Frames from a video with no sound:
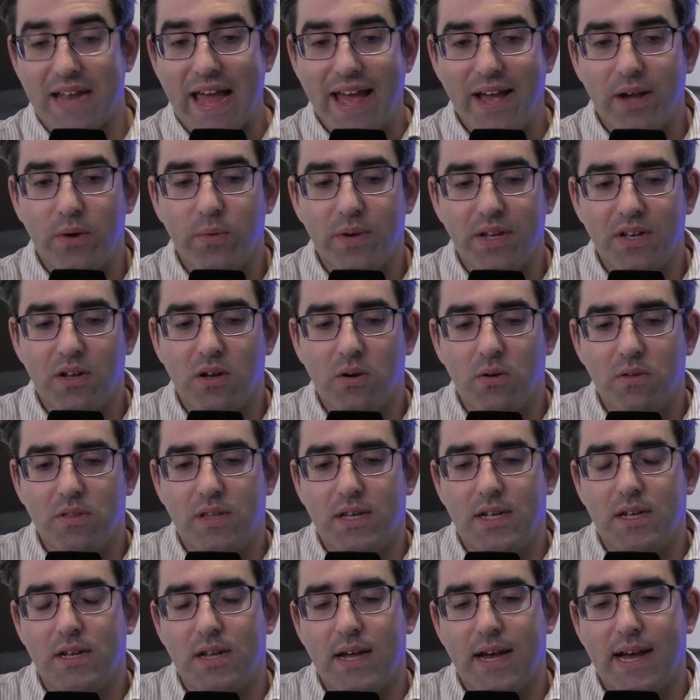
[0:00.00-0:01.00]
now, we know
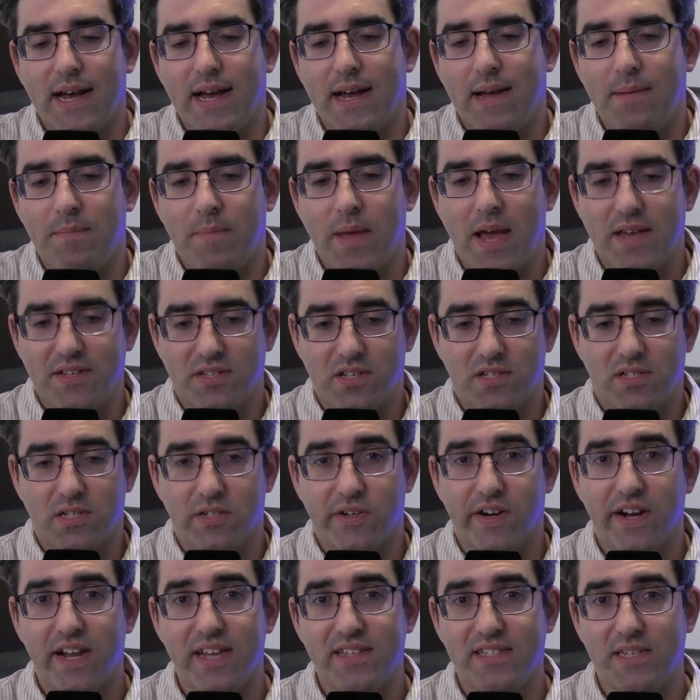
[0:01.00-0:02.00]
that
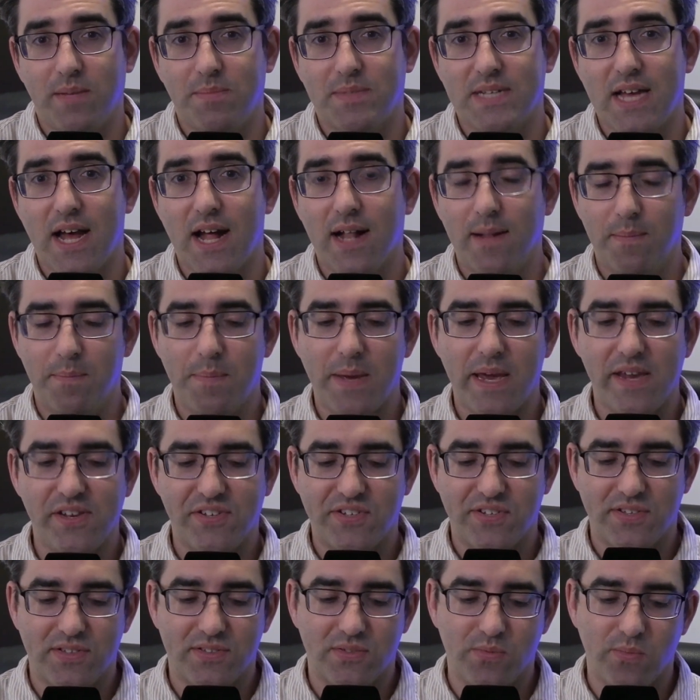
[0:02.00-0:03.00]
SSRIs seem to help
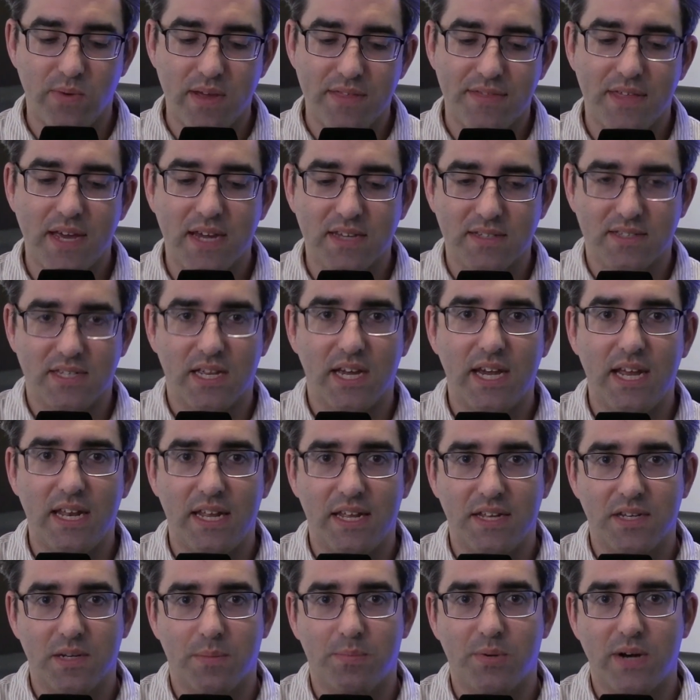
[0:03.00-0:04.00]
patients with
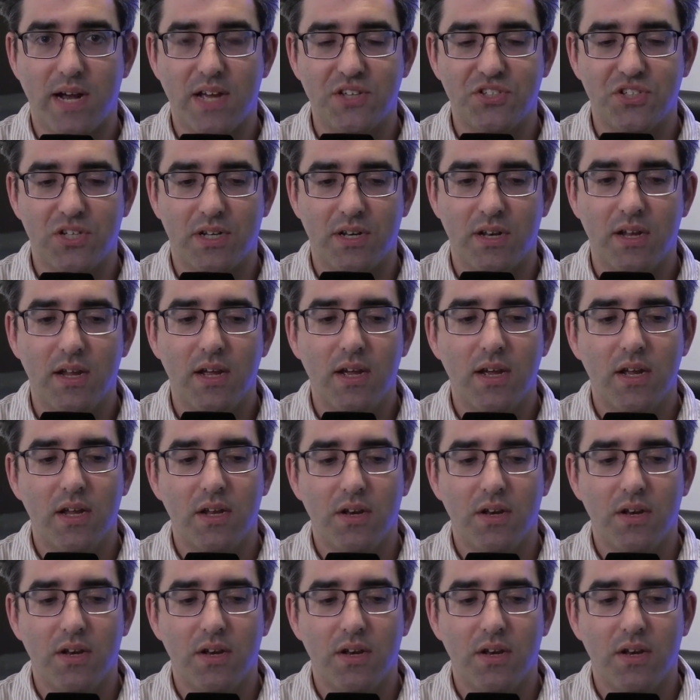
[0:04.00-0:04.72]
anxiety and depression,